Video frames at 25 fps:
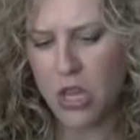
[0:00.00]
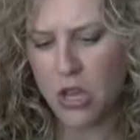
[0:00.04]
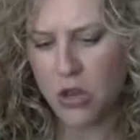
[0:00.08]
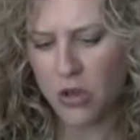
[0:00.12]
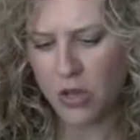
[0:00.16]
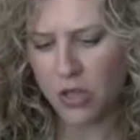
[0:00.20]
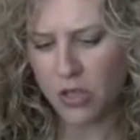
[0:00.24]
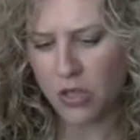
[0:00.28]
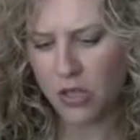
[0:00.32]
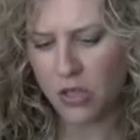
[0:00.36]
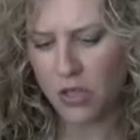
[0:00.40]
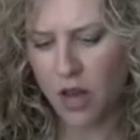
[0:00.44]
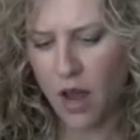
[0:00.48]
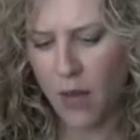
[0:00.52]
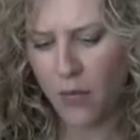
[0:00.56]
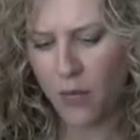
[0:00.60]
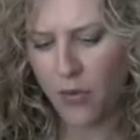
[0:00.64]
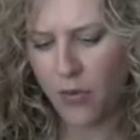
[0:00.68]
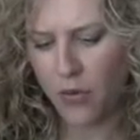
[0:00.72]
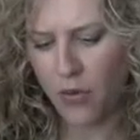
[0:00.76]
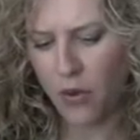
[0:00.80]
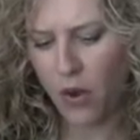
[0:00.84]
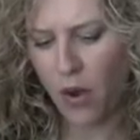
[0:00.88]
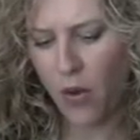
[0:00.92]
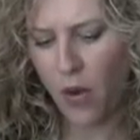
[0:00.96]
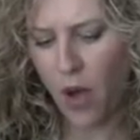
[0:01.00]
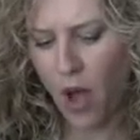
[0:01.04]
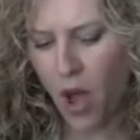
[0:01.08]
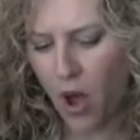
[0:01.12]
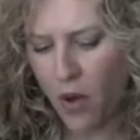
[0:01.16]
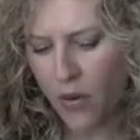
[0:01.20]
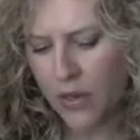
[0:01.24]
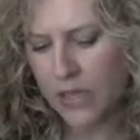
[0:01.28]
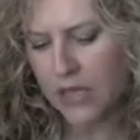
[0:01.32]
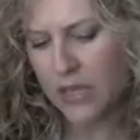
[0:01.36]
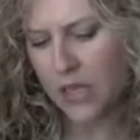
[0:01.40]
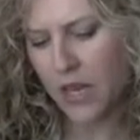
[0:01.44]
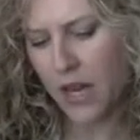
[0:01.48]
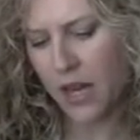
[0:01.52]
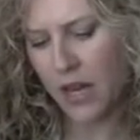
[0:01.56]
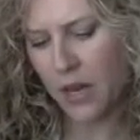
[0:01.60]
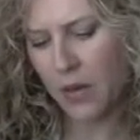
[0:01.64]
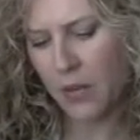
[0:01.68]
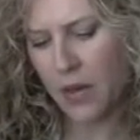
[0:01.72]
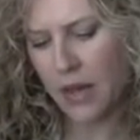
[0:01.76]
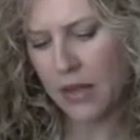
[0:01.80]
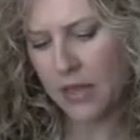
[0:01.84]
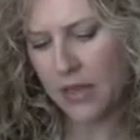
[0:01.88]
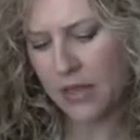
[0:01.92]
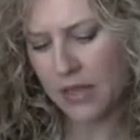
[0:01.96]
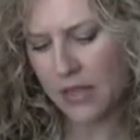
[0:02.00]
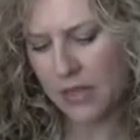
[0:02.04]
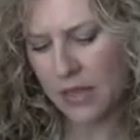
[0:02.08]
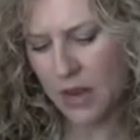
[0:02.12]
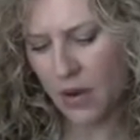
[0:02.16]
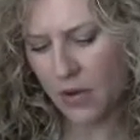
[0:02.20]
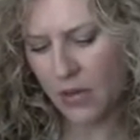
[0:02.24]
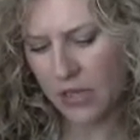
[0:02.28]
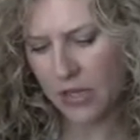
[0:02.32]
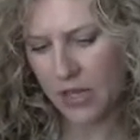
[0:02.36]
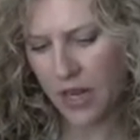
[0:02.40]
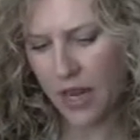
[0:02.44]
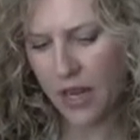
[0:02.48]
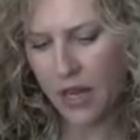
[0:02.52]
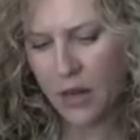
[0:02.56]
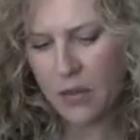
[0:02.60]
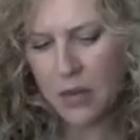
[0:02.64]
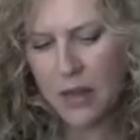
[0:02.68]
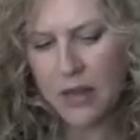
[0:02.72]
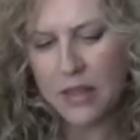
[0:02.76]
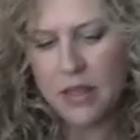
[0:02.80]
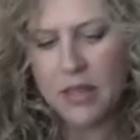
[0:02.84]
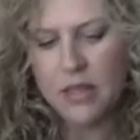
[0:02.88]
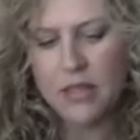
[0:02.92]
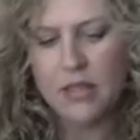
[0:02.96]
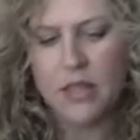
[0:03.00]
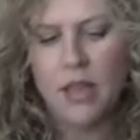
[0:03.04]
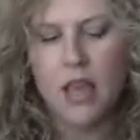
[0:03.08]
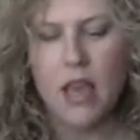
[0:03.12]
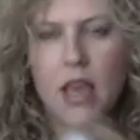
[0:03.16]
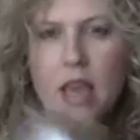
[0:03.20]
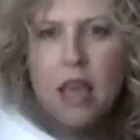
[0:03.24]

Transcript: You can stop through and go, oh, he's talking about this now, he's talking about this.